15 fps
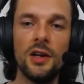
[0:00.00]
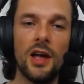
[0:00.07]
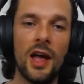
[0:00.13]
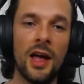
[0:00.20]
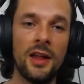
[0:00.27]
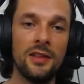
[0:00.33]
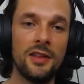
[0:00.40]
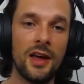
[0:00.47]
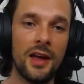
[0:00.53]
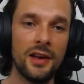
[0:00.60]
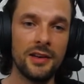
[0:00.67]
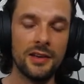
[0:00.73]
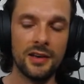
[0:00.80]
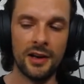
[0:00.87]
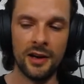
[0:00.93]
and
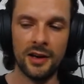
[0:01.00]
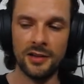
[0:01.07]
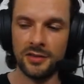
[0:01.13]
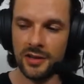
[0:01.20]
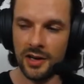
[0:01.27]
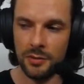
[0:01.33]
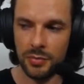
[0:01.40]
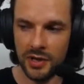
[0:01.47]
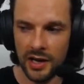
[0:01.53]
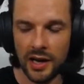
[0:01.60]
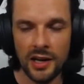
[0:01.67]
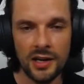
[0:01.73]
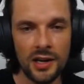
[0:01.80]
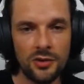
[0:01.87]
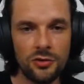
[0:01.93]
then it's gonna be an
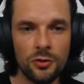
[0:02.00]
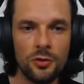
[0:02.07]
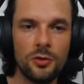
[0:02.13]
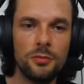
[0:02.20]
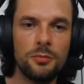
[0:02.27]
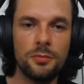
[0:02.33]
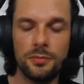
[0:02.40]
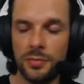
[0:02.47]
initial